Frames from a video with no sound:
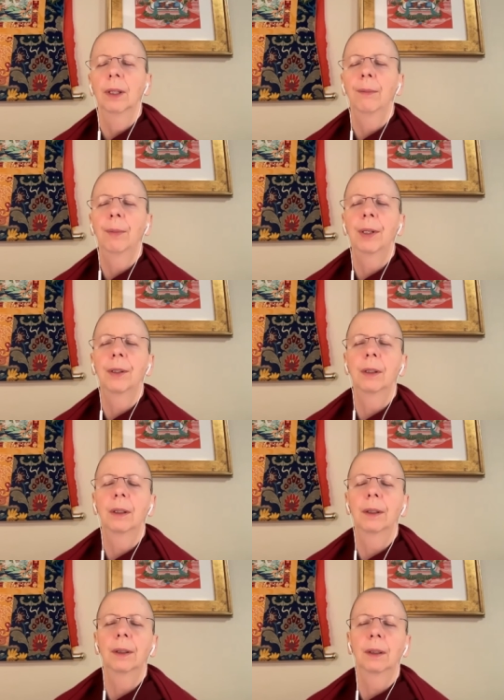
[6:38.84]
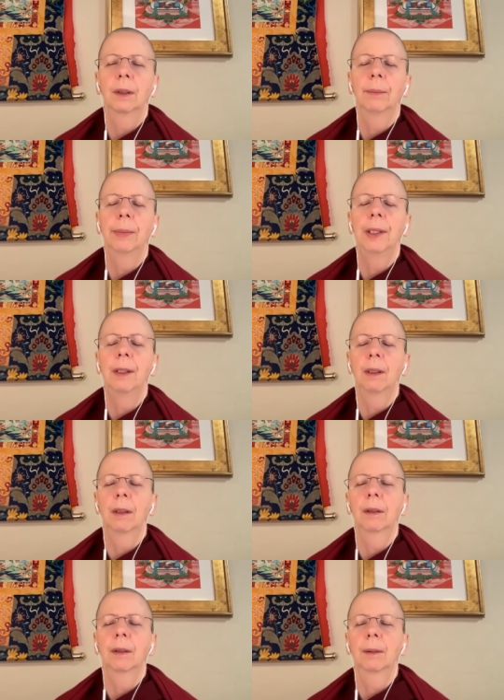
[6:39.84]
We have prejudice and
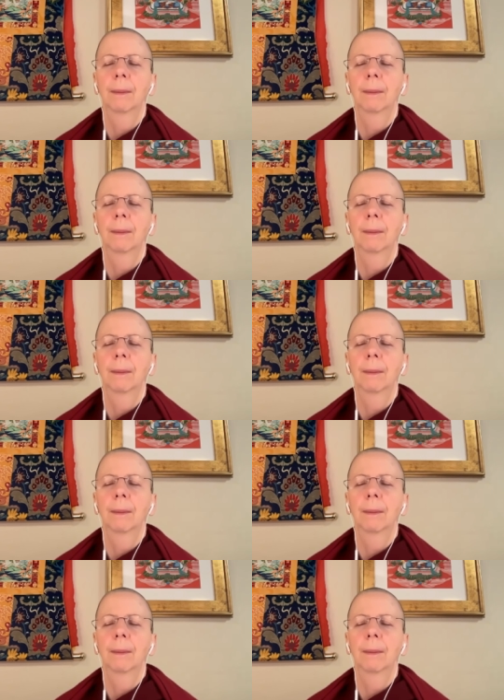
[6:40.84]
opinions.